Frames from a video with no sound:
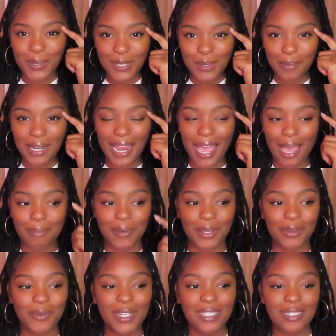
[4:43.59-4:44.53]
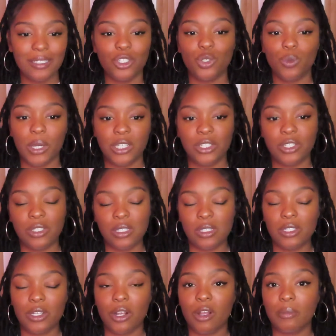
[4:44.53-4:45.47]
What's been happening? What situations
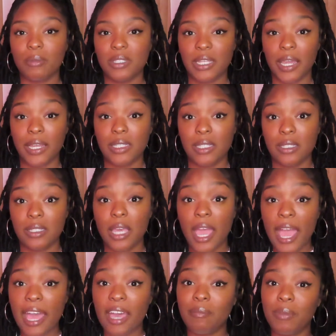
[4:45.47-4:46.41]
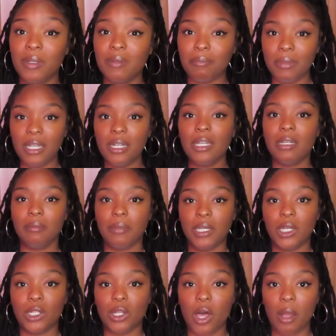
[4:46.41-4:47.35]
and circumstances have been meeting
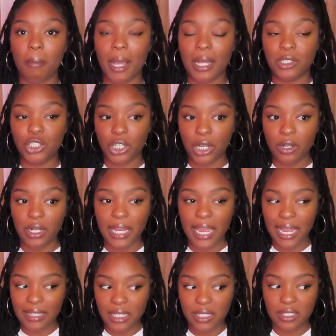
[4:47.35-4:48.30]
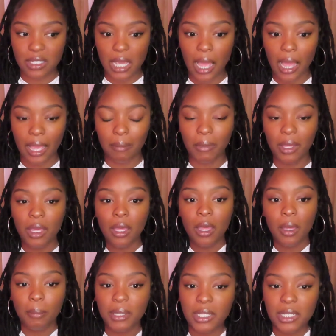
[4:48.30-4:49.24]
me along my journey at this time?
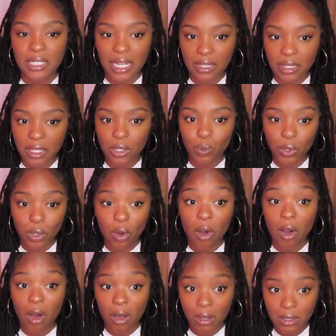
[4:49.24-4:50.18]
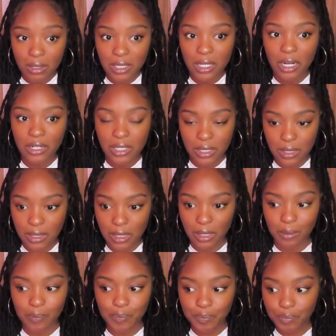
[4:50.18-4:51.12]
Because I think we'll all start to
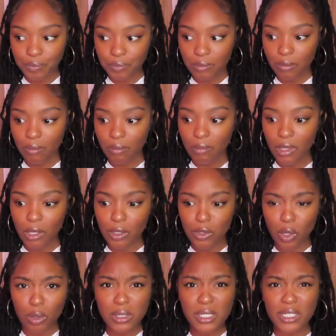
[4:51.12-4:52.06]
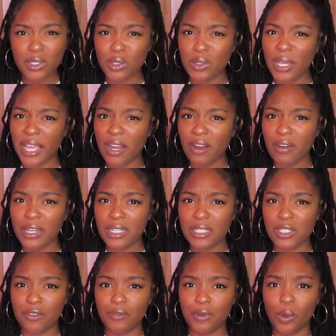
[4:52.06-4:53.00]
see those little
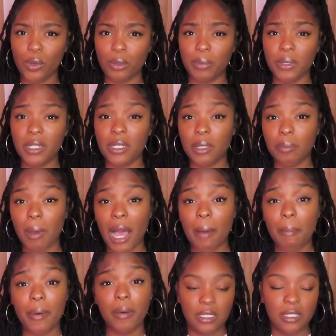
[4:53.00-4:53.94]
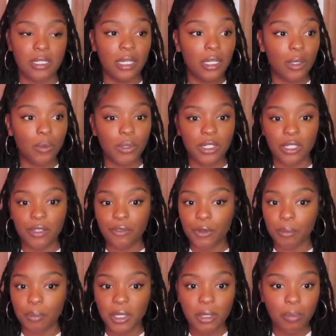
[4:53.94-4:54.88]
areas of vulnerability pop up, dealing with
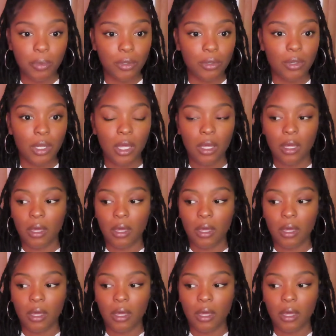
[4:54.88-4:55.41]
different people.